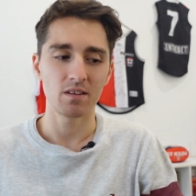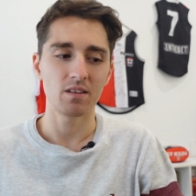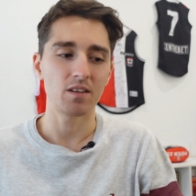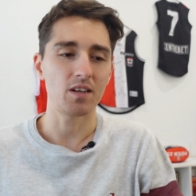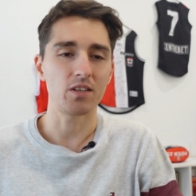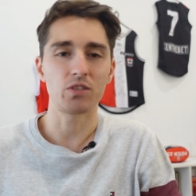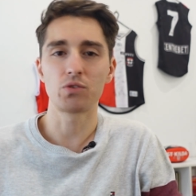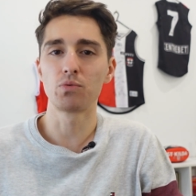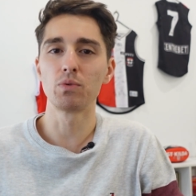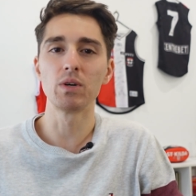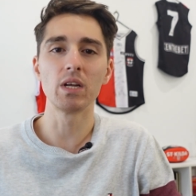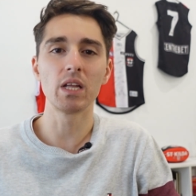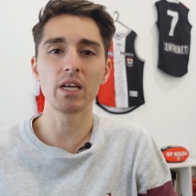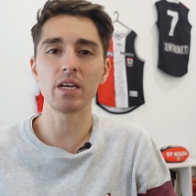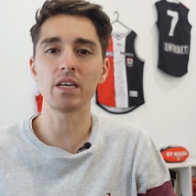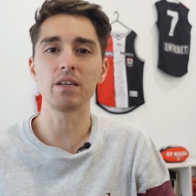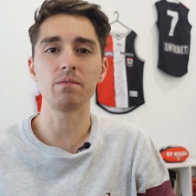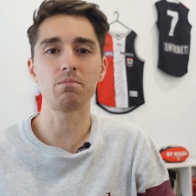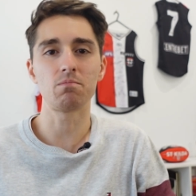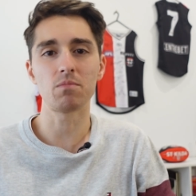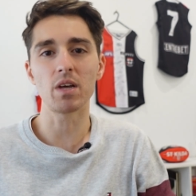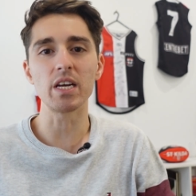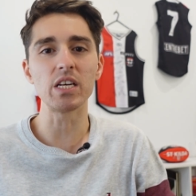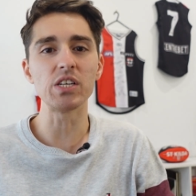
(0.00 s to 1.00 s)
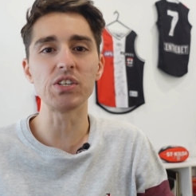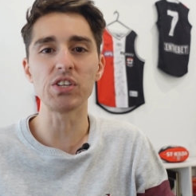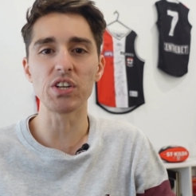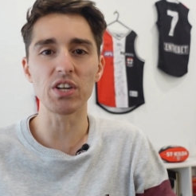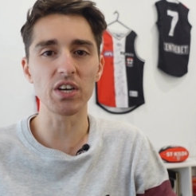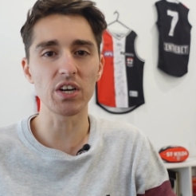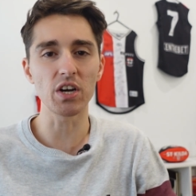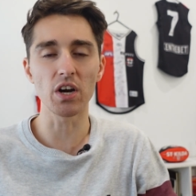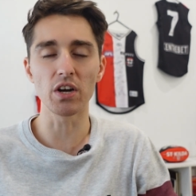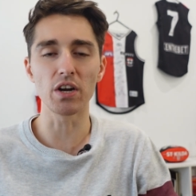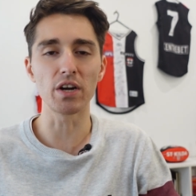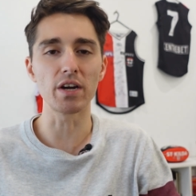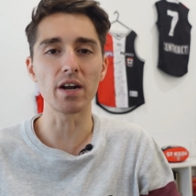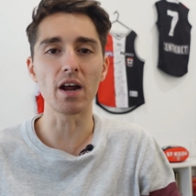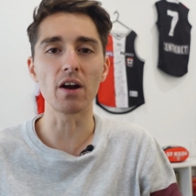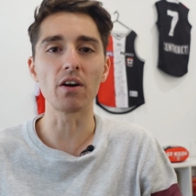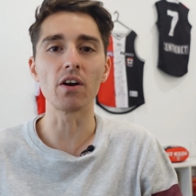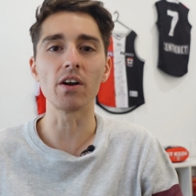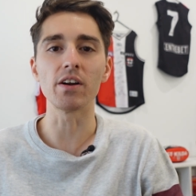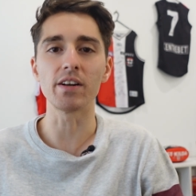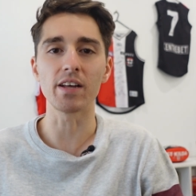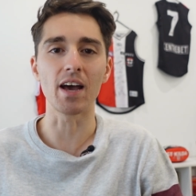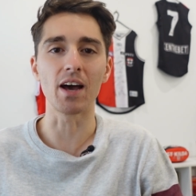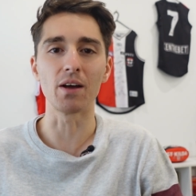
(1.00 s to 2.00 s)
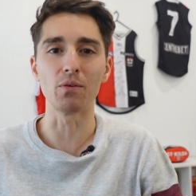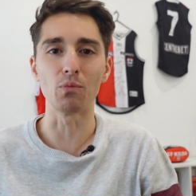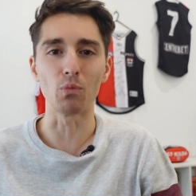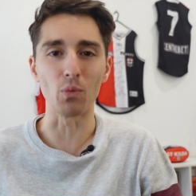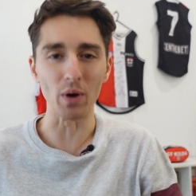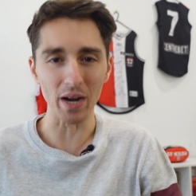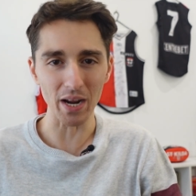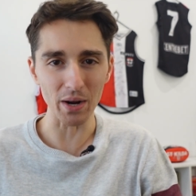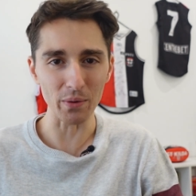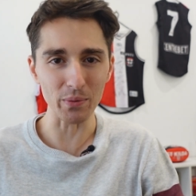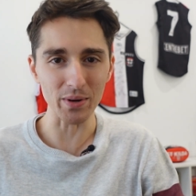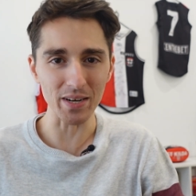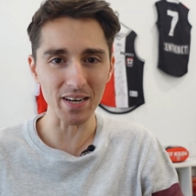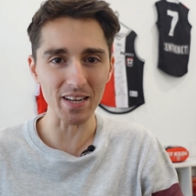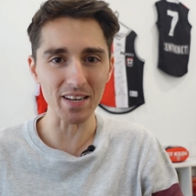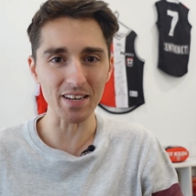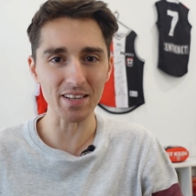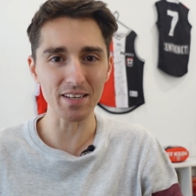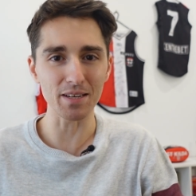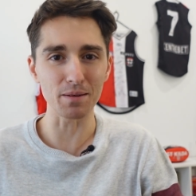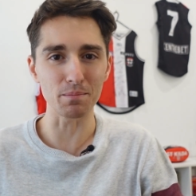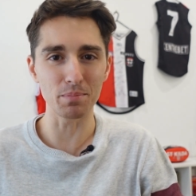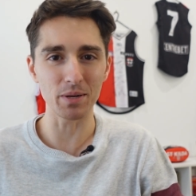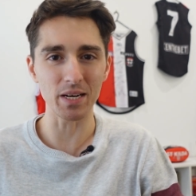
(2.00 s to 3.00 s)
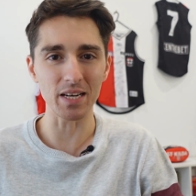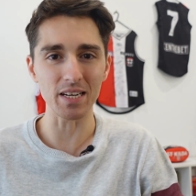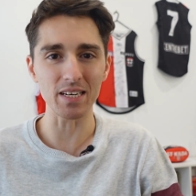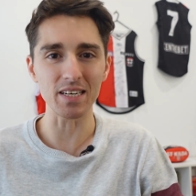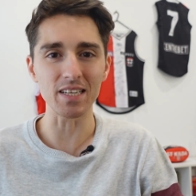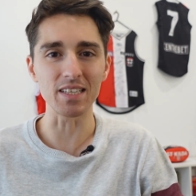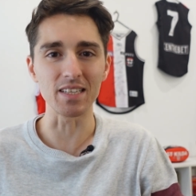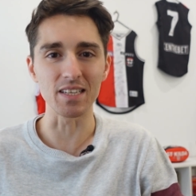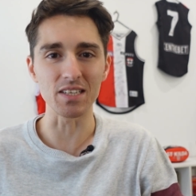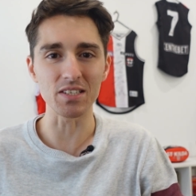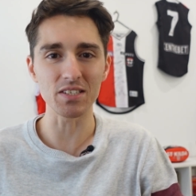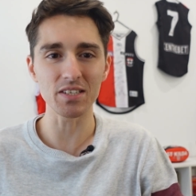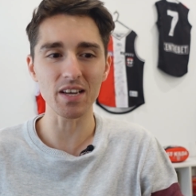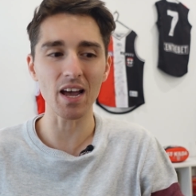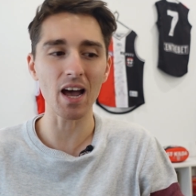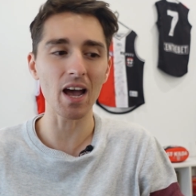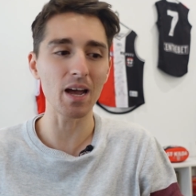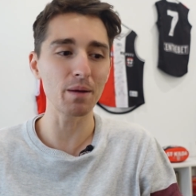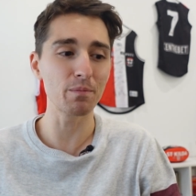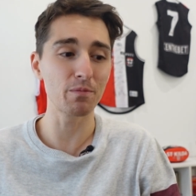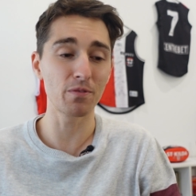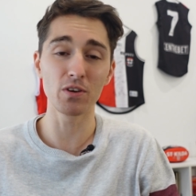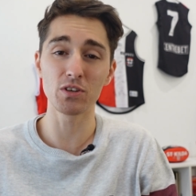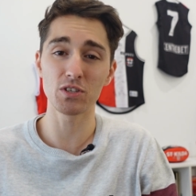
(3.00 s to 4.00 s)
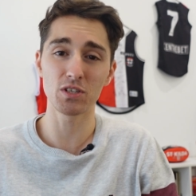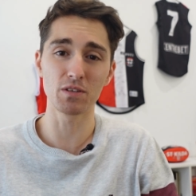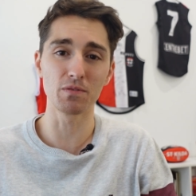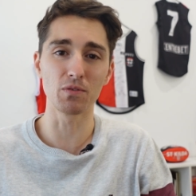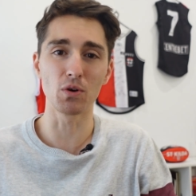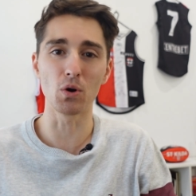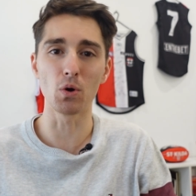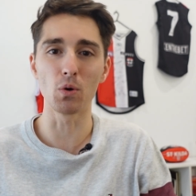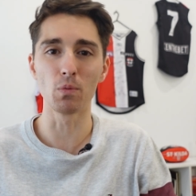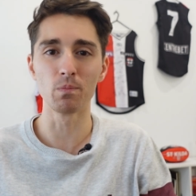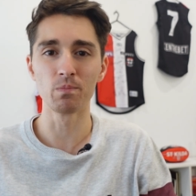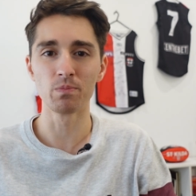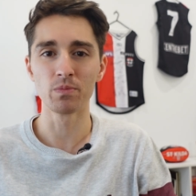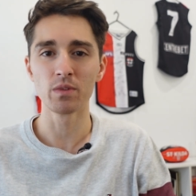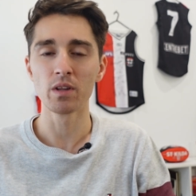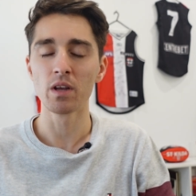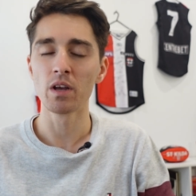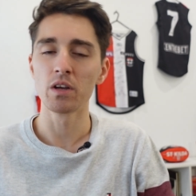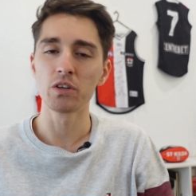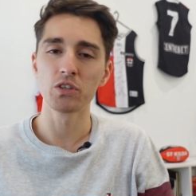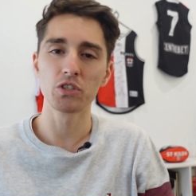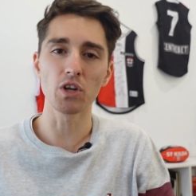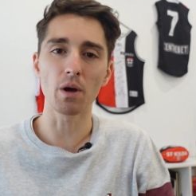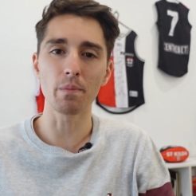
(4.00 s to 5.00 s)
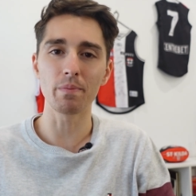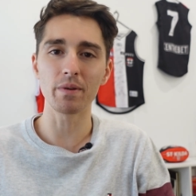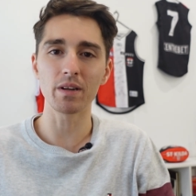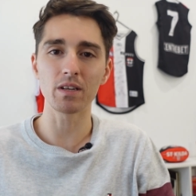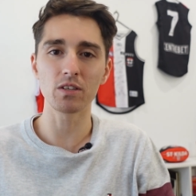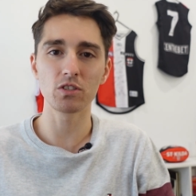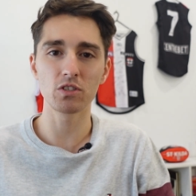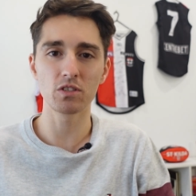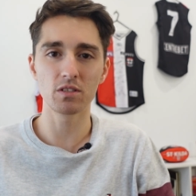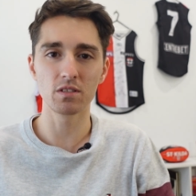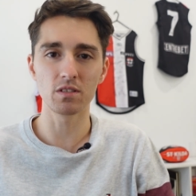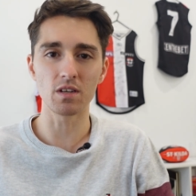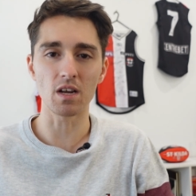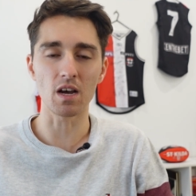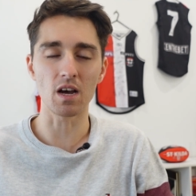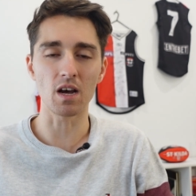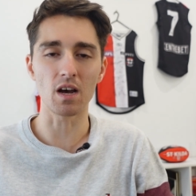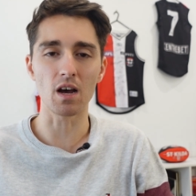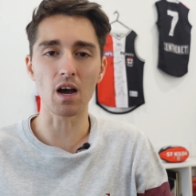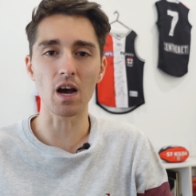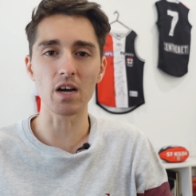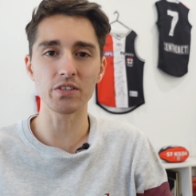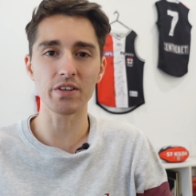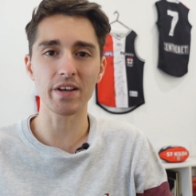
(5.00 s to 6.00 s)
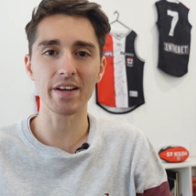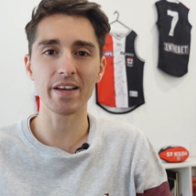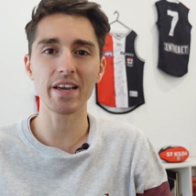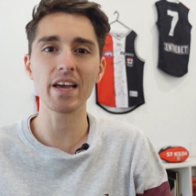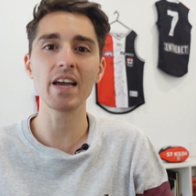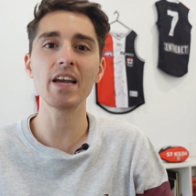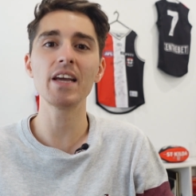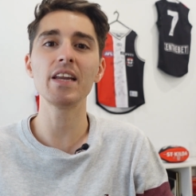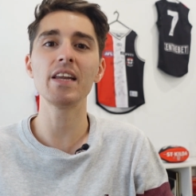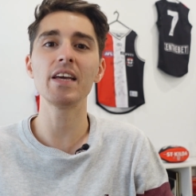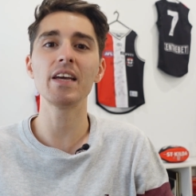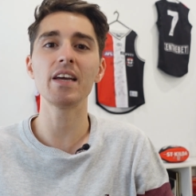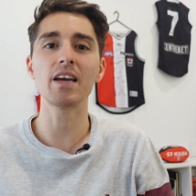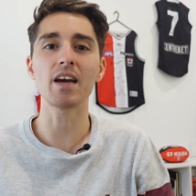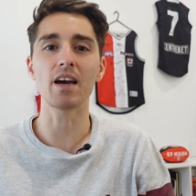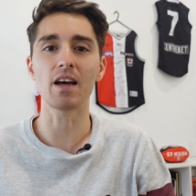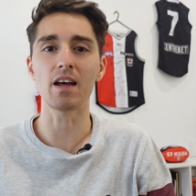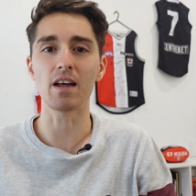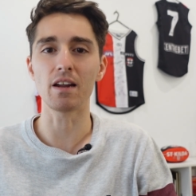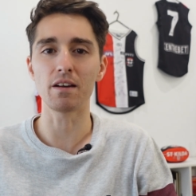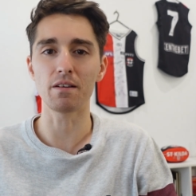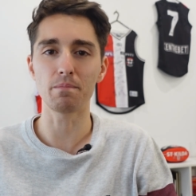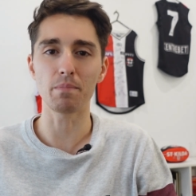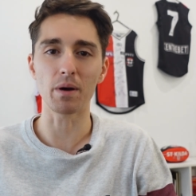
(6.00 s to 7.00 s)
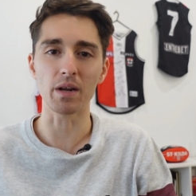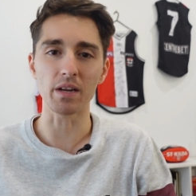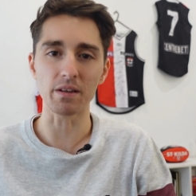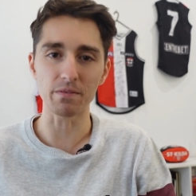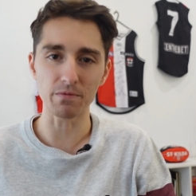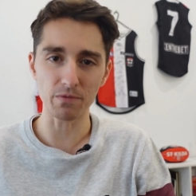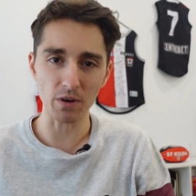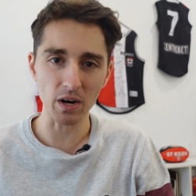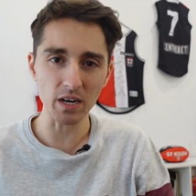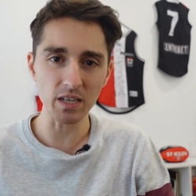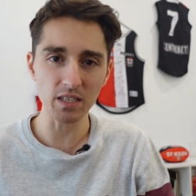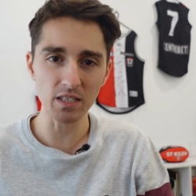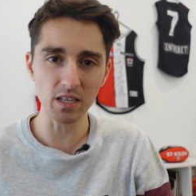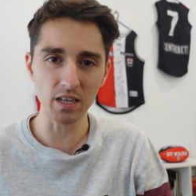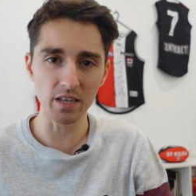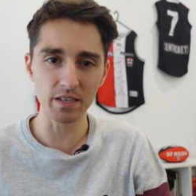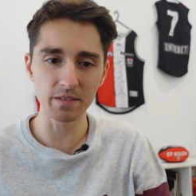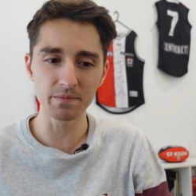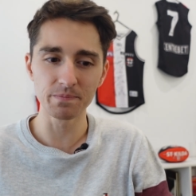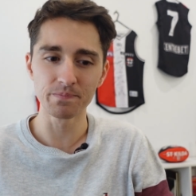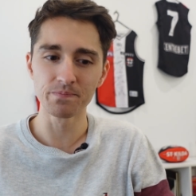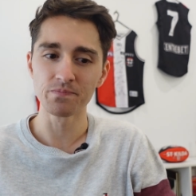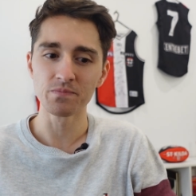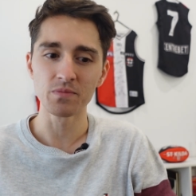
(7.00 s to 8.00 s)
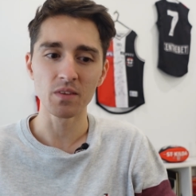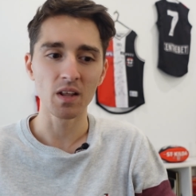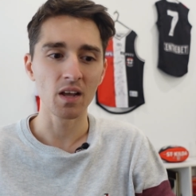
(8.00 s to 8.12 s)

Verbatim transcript: it's really easy to kind of narrow down where we need to compete in this game. First of all, stopping uh, Isaac Heaney and Buddy Franklin.